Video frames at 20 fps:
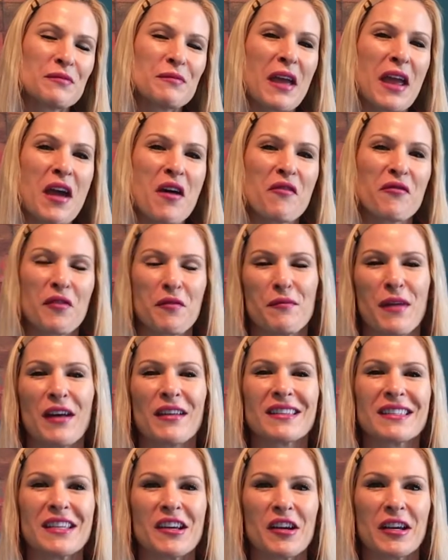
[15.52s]
DeMéo from
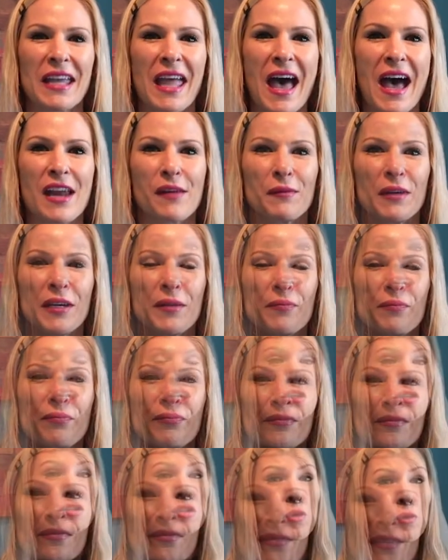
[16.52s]
Belle Terre Academy.
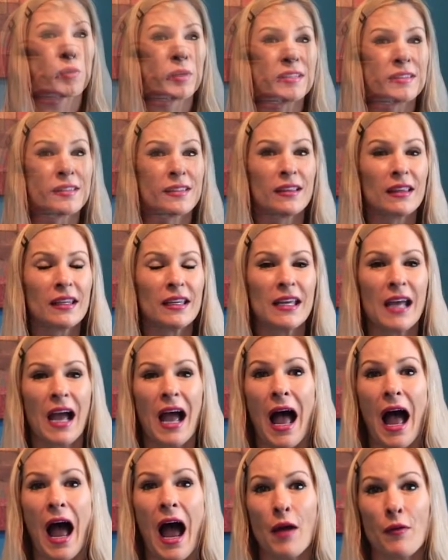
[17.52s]
So recently
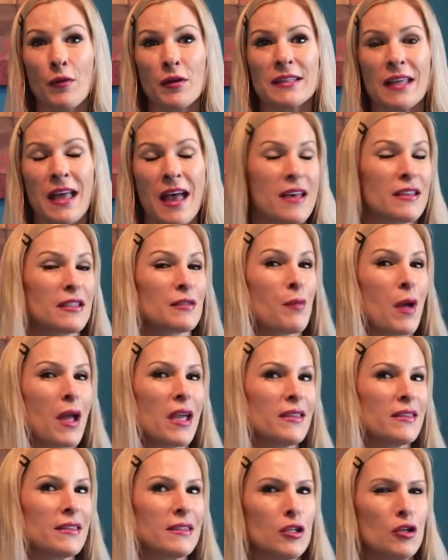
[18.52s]
I was asked by
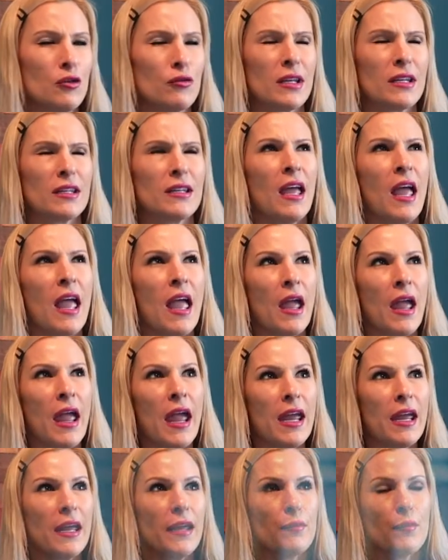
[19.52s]
a student,
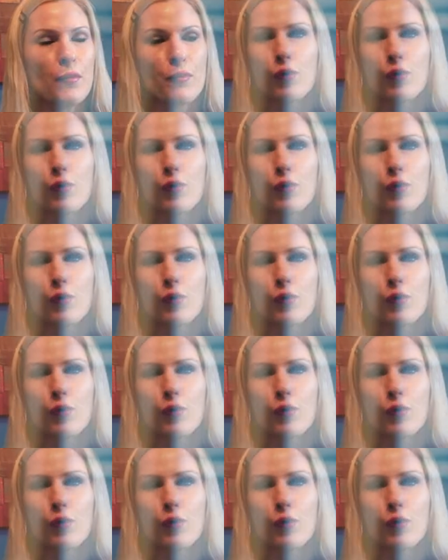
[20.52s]
hey,